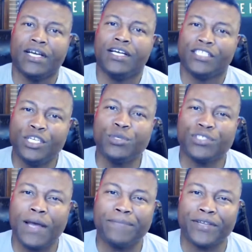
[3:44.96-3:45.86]
Do
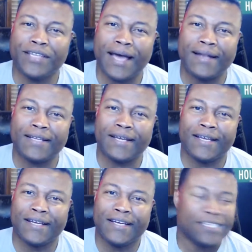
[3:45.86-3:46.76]
something that
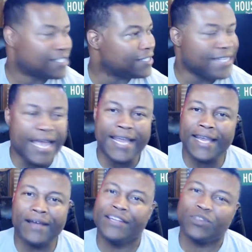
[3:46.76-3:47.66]
today
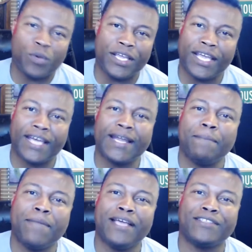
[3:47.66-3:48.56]
and this weekend that
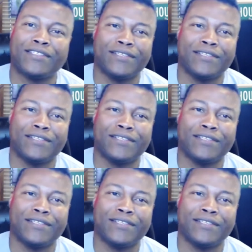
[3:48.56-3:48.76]
makes